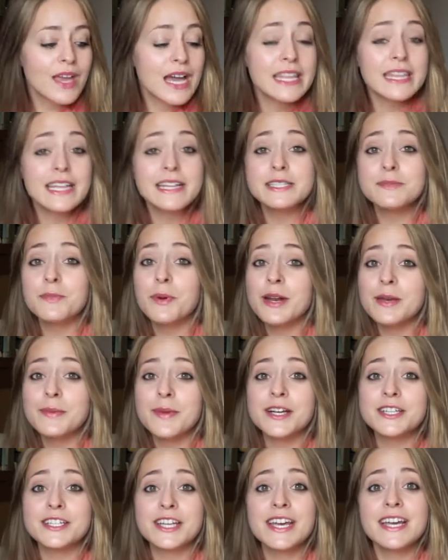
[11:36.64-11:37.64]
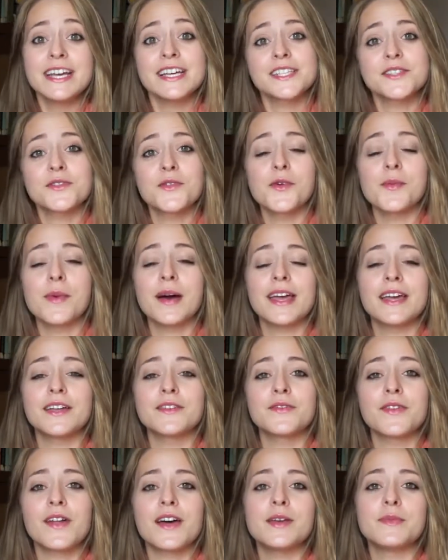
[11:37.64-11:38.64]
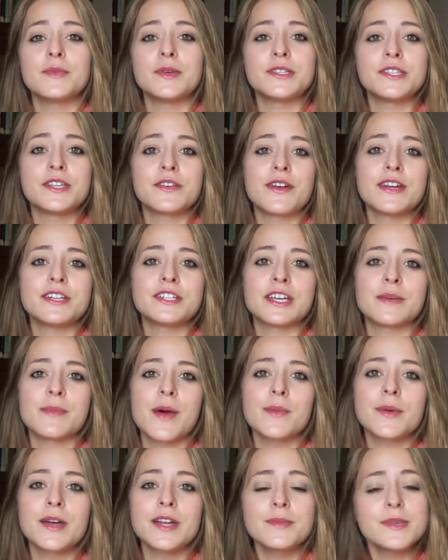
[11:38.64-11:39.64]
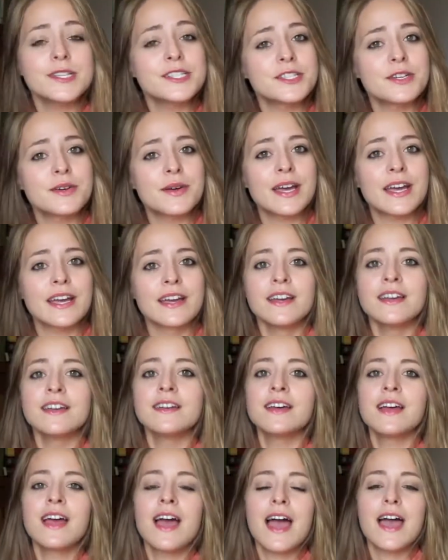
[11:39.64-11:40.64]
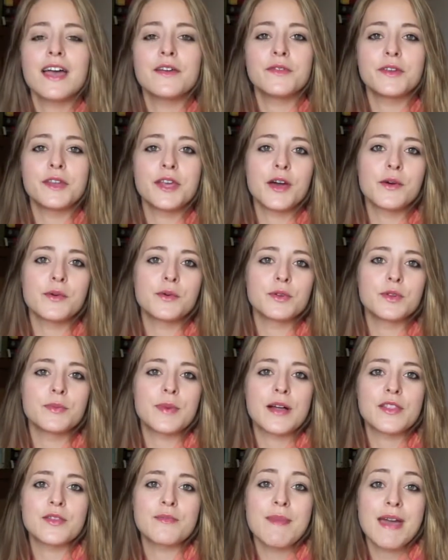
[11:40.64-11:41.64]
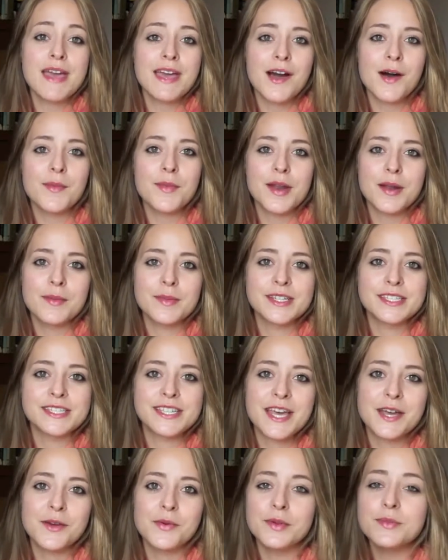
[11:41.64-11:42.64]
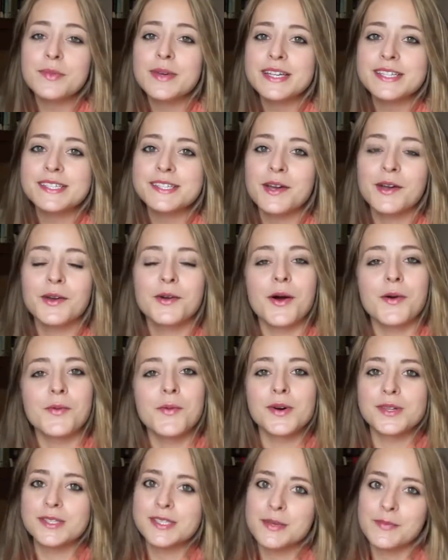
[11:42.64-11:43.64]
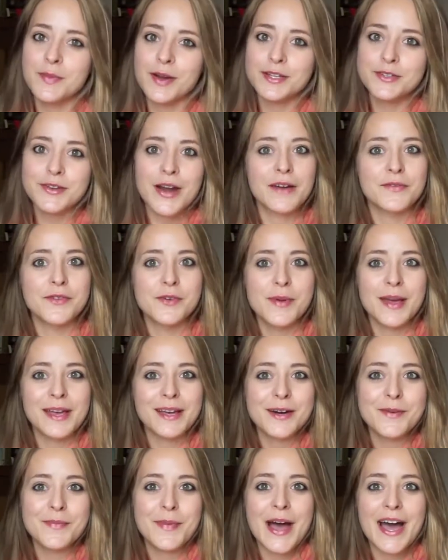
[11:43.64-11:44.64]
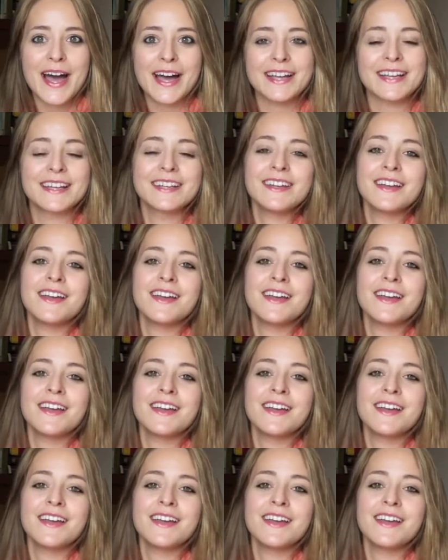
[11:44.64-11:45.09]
And that is pretty much it for my in-flight beauty regime. I'm going to be doing a video all about the makeup that I'm going to take with me, so a what's in my travel makeup bag